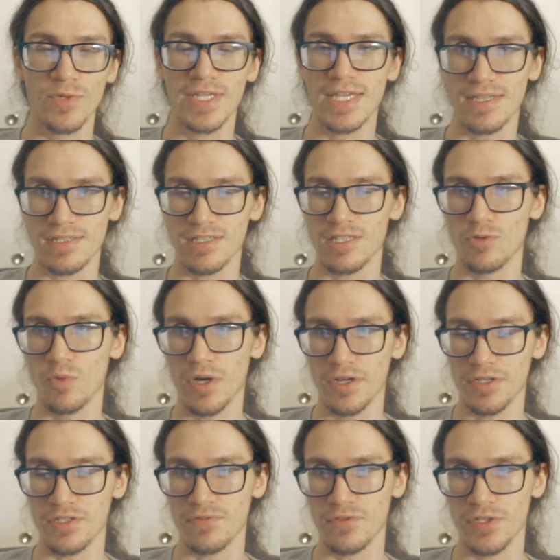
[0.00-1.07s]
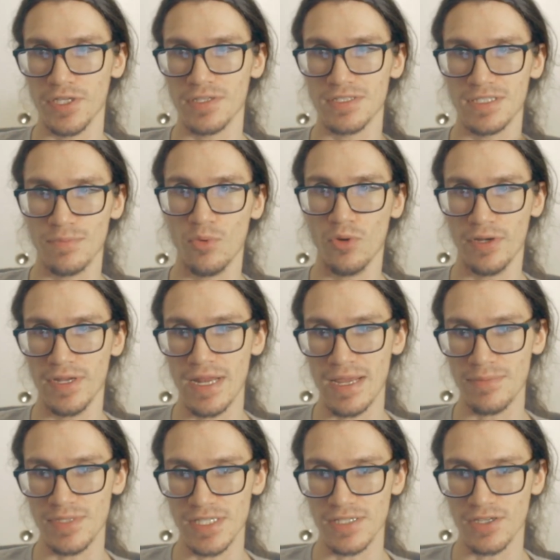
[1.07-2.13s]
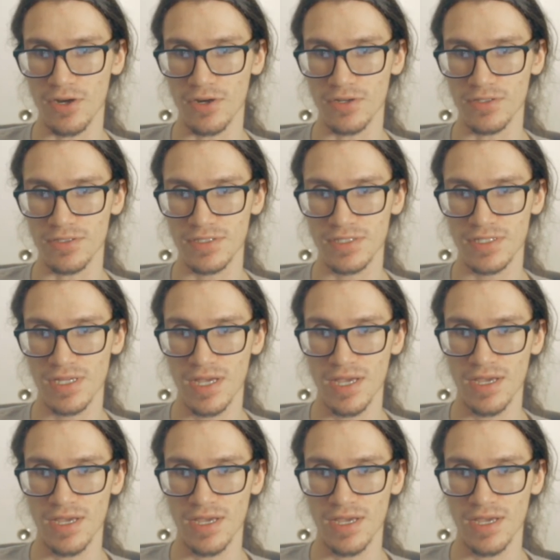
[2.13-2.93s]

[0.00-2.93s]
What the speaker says: can't see the wattage for the unsupported AMD cards